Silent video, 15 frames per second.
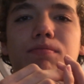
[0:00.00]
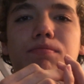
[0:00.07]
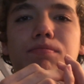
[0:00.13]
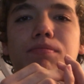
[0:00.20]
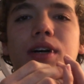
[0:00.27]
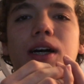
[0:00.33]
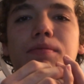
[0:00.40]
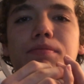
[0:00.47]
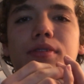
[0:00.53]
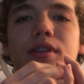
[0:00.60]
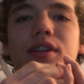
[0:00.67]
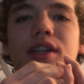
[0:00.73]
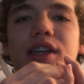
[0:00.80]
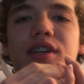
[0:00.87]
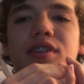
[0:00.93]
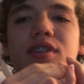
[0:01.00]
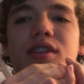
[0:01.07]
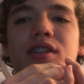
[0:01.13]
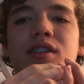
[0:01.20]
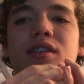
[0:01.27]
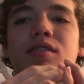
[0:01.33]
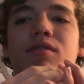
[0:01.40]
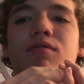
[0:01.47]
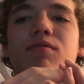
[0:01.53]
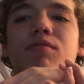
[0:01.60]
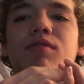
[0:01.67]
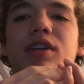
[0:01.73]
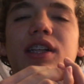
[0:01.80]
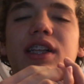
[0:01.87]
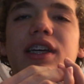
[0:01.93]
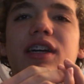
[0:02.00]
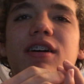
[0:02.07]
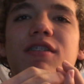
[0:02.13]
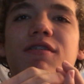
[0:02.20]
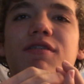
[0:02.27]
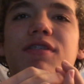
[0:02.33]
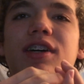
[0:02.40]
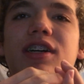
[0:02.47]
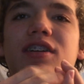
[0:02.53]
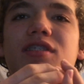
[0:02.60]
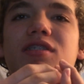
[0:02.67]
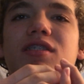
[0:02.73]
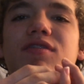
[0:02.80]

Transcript: population really affects.